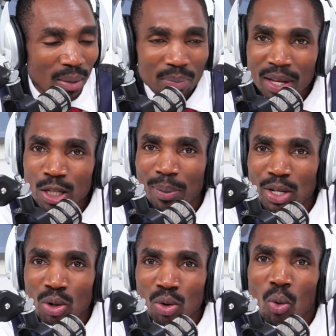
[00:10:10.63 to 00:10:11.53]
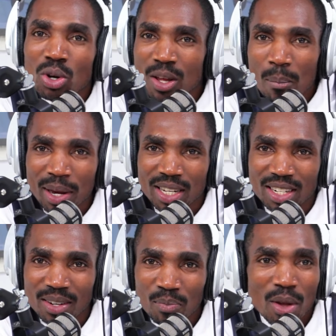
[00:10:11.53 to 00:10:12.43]
this person was
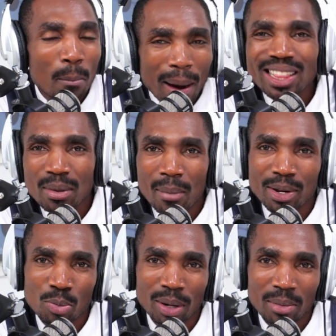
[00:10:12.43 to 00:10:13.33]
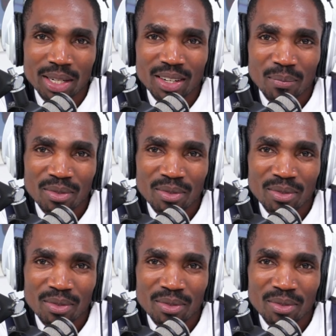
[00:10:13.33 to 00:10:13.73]
impeached by the members of parliament.